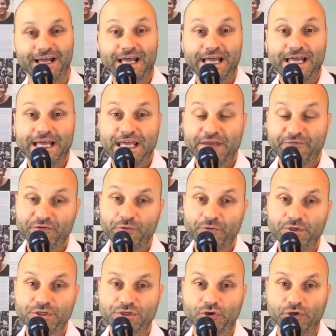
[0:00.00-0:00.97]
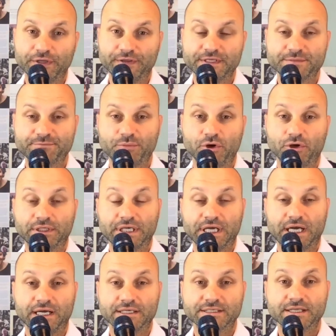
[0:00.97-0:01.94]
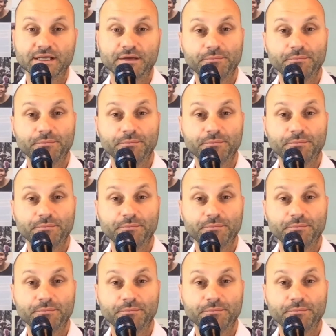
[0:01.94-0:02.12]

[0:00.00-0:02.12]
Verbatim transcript: If you enjoyed this podcast,